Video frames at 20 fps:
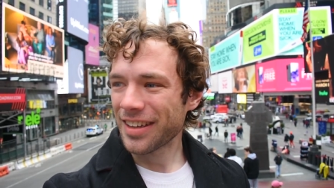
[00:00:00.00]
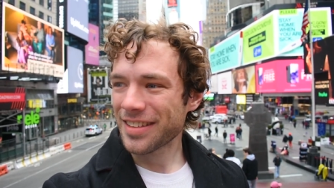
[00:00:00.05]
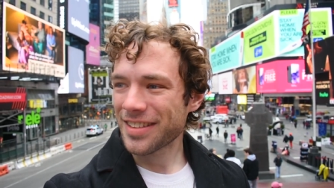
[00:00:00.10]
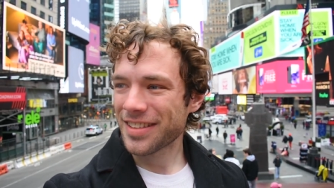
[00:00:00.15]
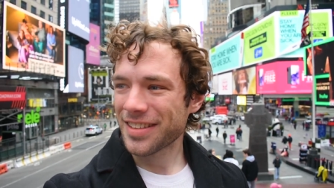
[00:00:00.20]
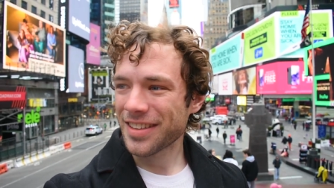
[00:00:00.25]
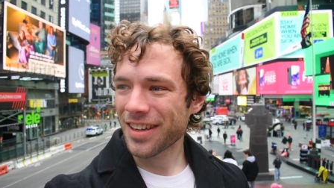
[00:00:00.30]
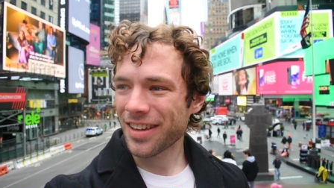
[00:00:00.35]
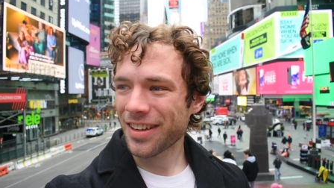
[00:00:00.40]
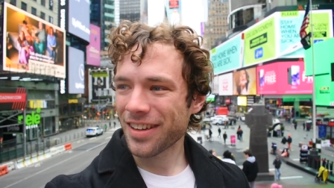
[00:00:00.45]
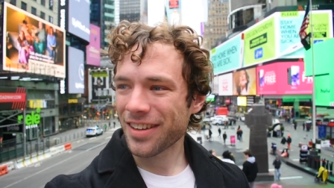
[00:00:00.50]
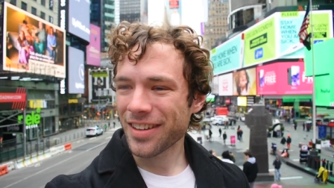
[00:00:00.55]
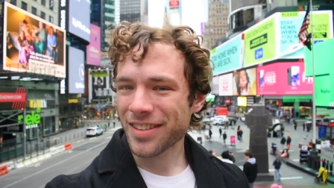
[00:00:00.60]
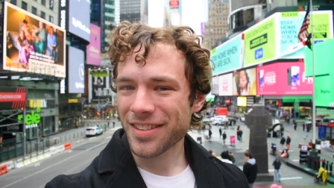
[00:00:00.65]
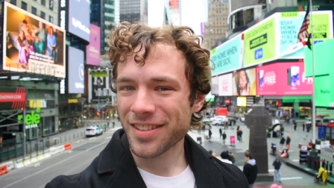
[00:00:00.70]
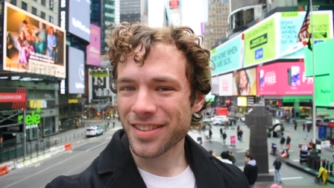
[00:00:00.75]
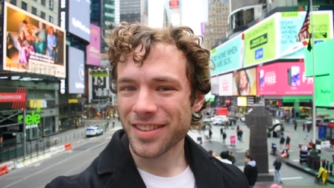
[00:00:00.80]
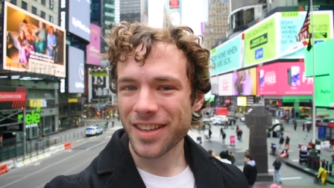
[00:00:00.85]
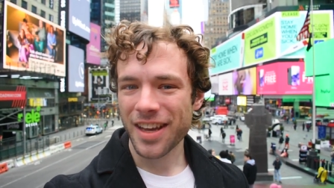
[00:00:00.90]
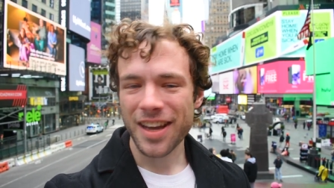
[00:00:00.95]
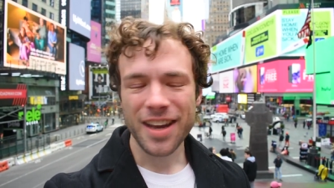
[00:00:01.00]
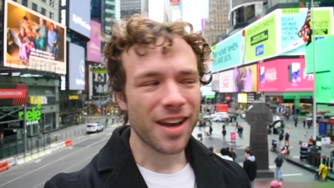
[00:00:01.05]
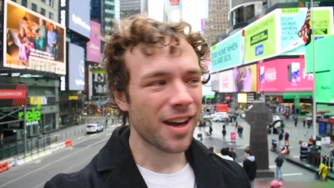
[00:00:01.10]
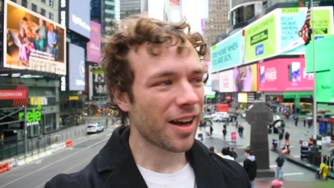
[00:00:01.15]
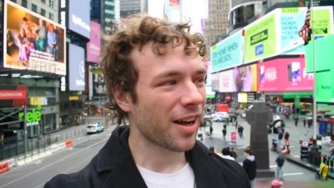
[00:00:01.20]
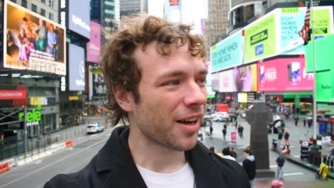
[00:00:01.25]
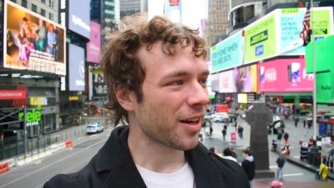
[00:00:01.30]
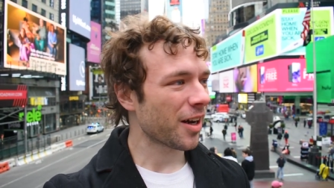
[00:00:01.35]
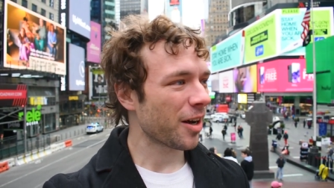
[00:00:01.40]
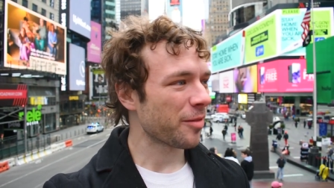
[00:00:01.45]
It's
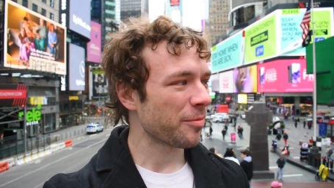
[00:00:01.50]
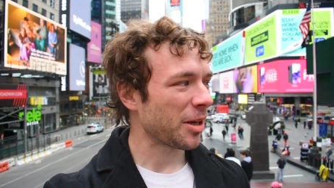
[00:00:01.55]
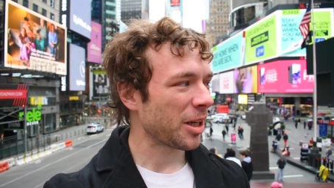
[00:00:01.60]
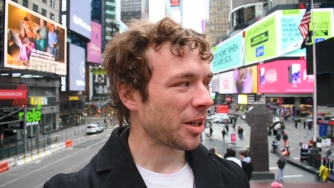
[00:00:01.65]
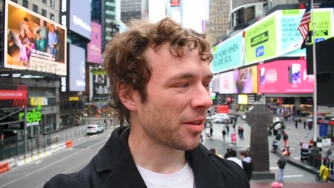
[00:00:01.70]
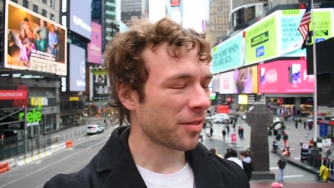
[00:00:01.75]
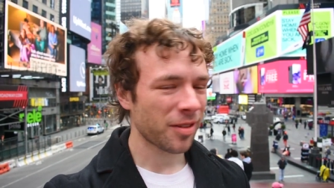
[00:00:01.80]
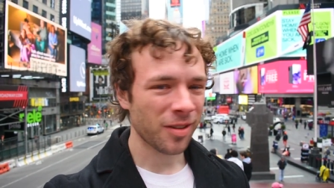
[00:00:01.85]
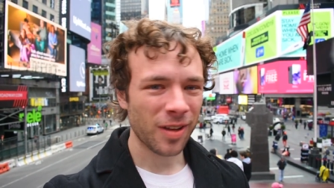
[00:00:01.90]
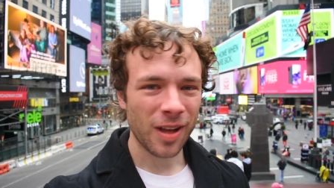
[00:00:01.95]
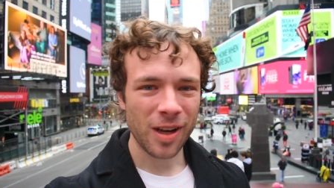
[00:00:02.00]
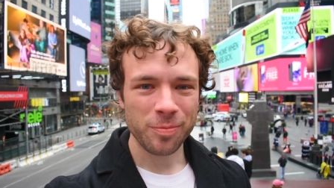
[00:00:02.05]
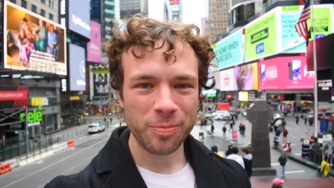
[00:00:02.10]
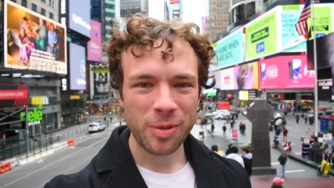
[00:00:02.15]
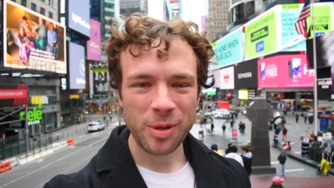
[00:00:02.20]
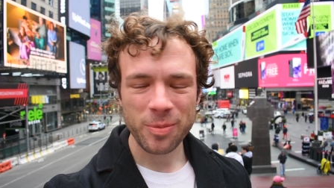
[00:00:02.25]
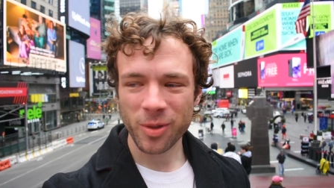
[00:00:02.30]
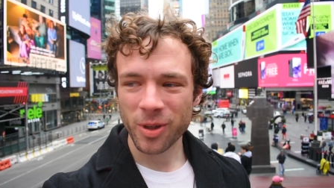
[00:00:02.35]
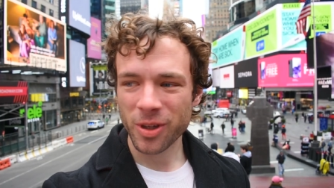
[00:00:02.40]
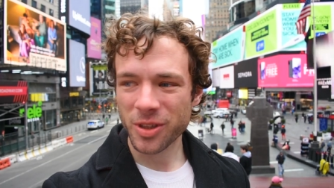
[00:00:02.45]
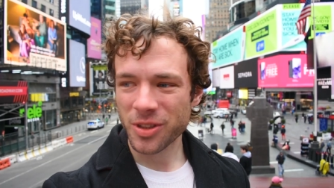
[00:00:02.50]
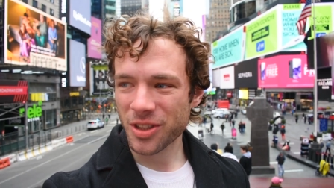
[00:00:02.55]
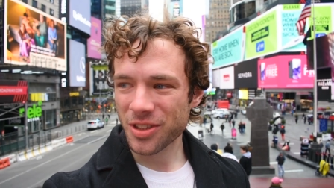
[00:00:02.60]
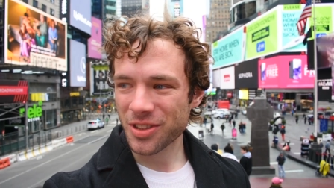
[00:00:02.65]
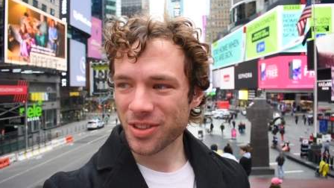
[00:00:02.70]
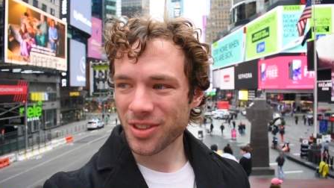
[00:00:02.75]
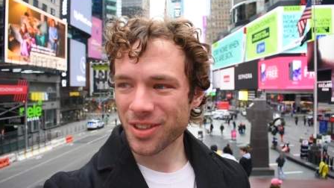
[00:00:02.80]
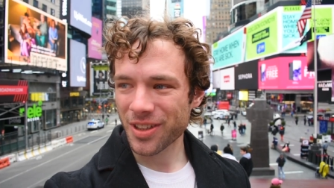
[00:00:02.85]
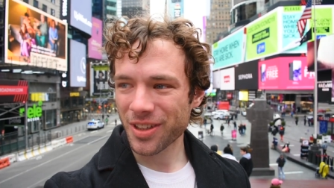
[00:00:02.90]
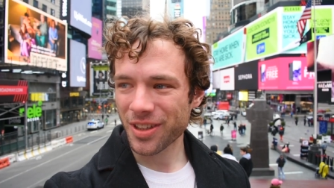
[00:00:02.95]
sad. I mean, a lot of people are
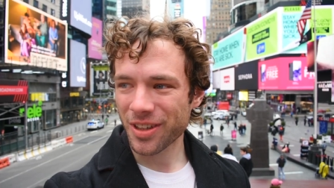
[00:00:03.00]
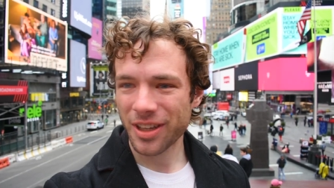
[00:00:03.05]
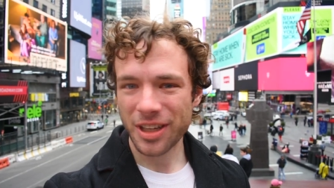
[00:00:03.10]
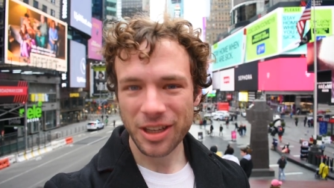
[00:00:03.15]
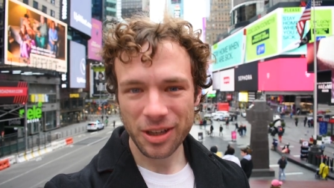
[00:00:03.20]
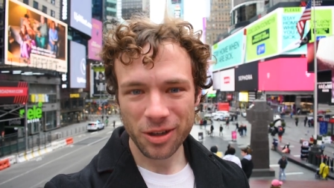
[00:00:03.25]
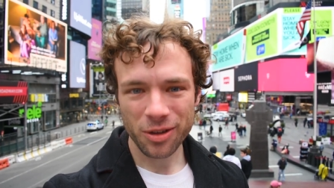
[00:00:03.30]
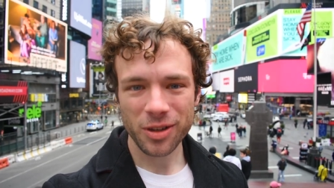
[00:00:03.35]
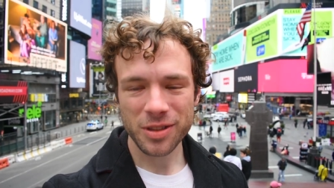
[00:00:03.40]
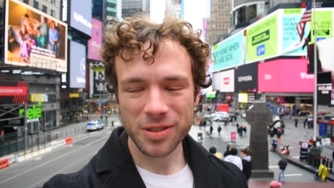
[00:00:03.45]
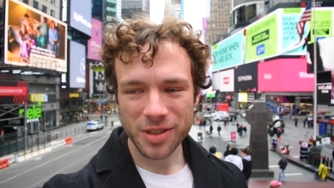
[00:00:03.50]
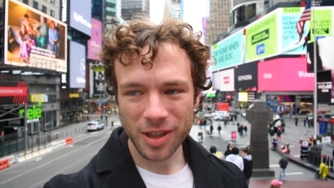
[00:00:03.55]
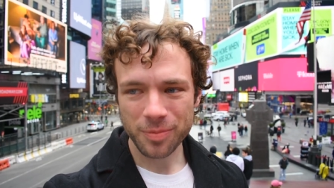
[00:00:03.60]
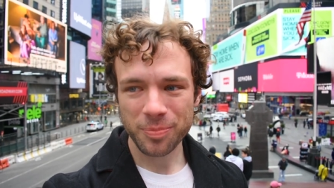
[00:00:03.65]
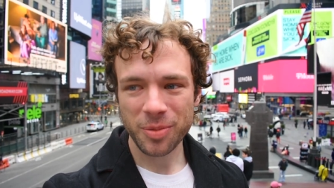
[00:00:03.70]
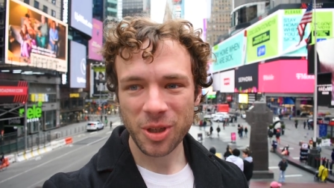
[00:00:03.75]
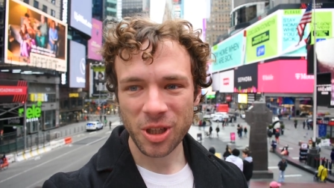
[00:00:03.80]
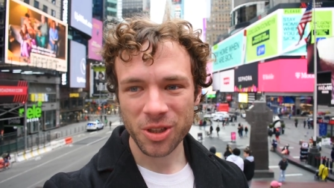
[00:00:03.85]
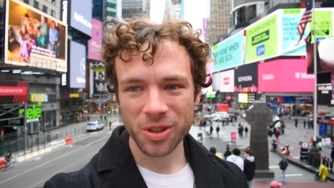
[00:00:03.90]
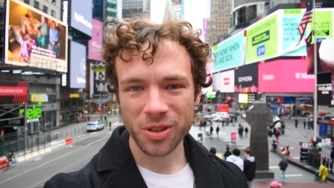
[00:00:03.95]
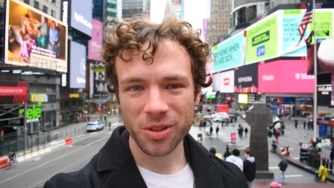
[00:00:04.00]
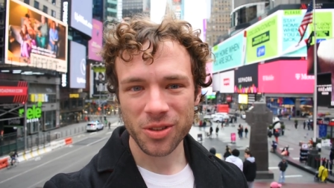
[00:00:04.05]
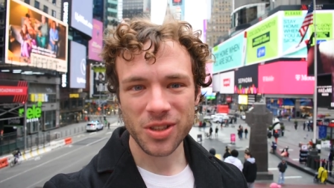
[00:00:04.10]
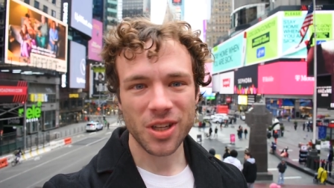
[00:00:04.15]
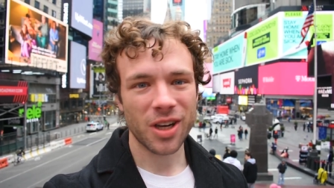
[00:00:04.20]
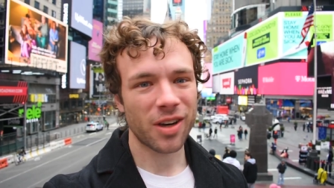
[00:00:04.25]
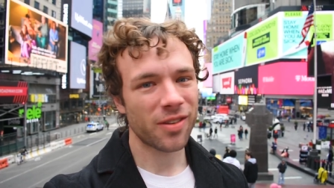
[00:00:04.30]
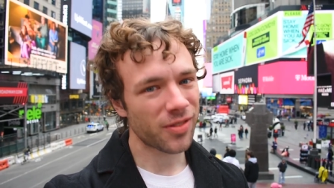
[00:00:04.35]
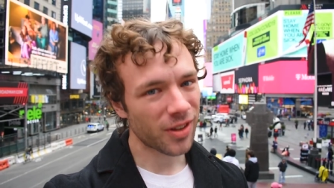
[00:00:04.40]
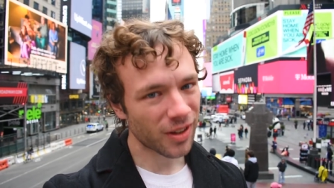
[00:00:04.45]
just here to take pictures
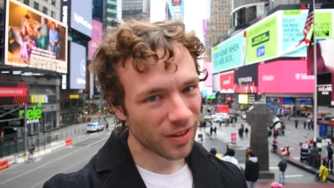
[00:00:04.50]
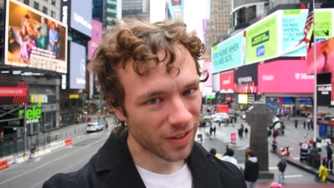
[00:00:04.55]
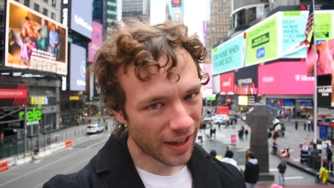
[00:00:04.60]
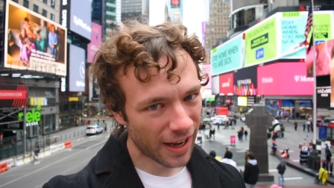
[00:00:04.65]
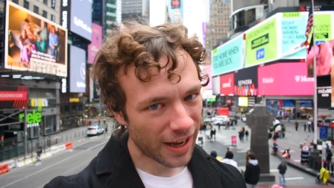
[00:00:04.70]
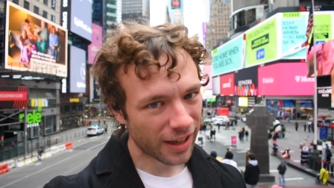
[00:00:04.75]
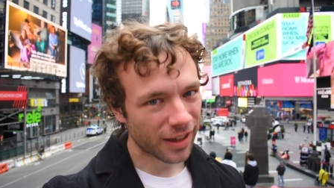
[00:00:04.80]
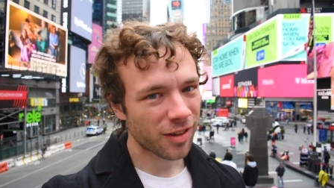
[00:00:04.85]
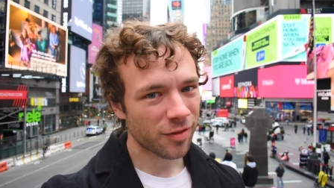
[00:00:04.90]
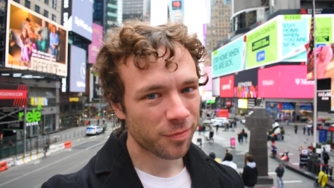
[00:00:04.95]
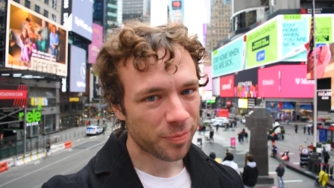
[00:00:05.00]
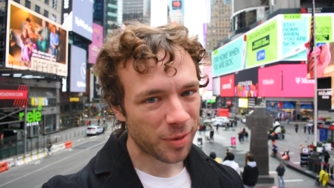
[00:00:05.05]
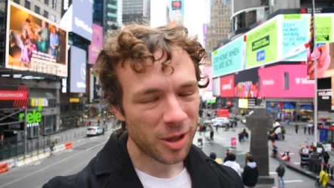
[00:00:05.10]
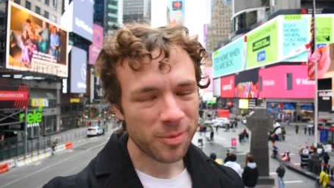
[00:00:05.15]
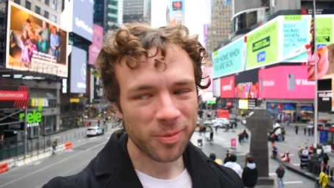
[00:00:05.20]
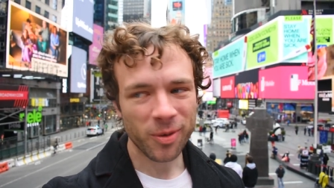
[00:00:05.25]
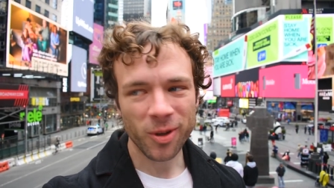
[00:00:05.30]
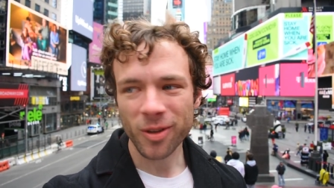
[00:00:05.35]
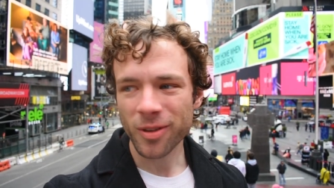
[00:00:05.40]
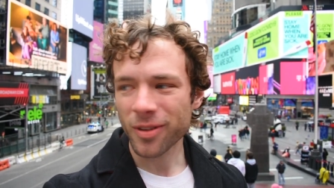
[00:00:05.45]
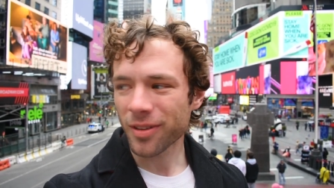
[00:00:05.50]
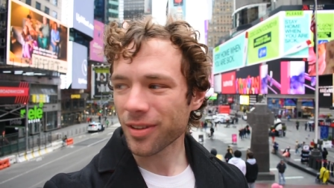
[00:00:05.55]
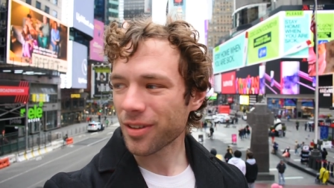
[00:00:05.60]
of the lack of people,